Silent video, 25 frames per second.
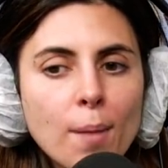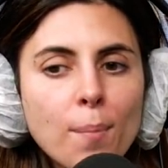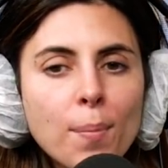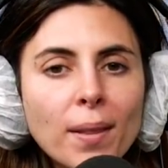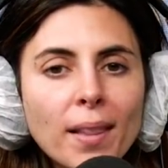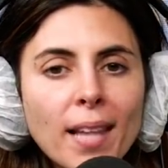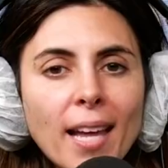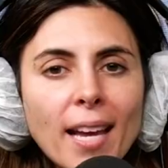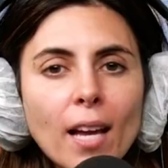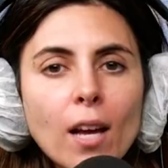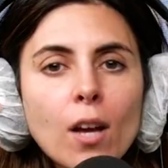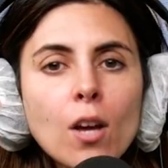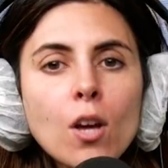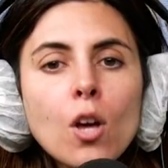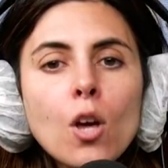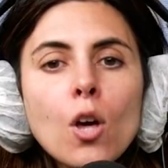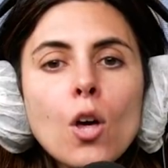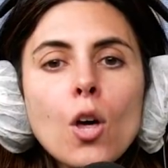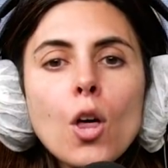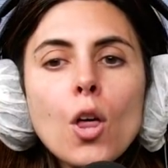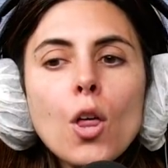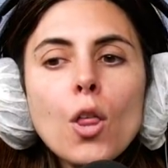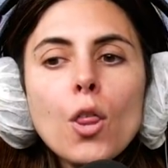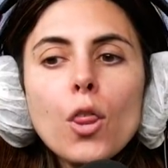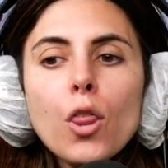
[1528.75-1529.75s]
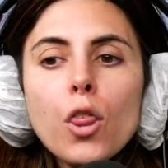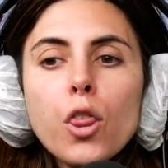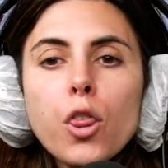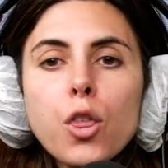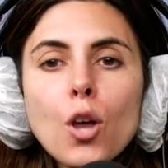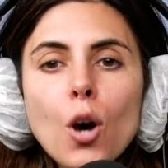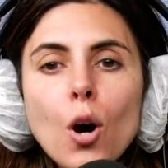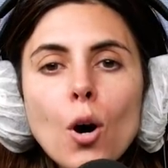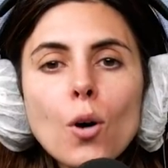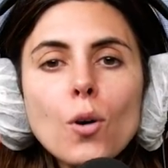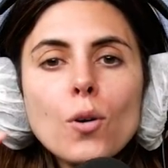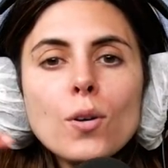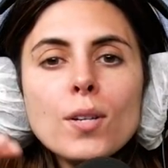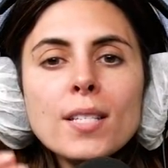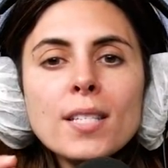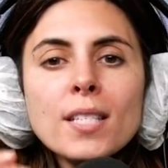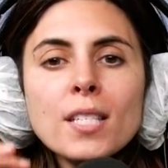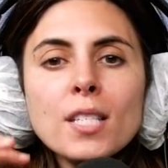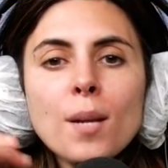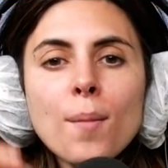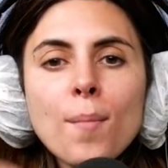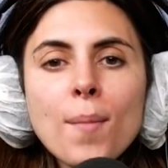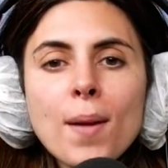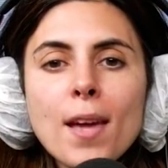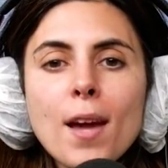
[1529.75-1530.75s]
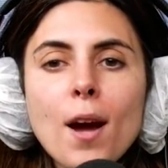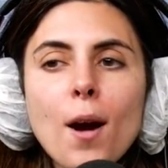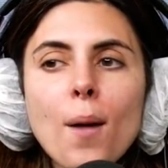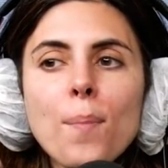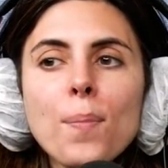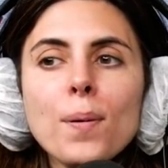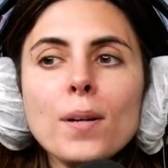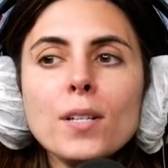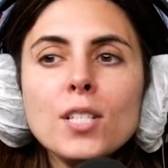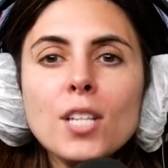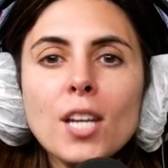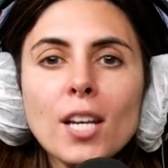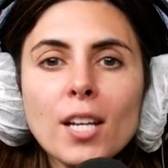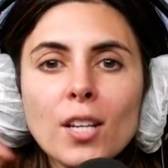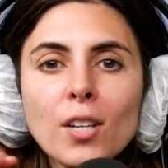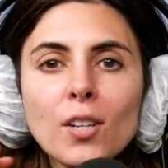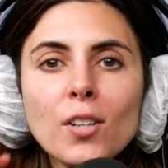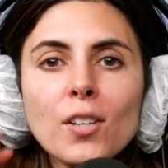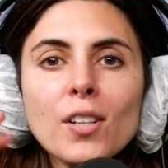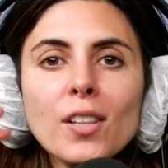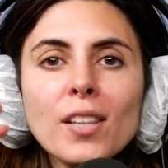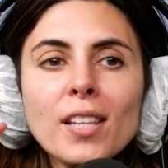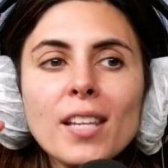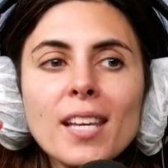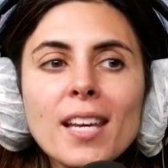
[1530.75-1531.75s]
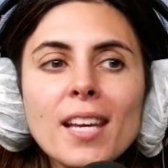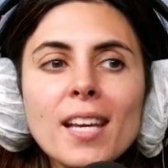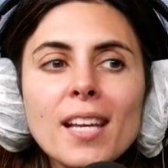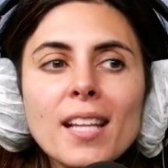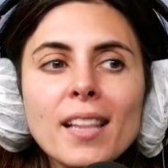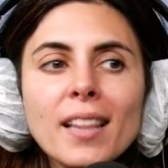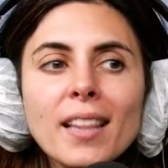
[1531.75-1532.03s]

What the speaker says: But like those to me are particularly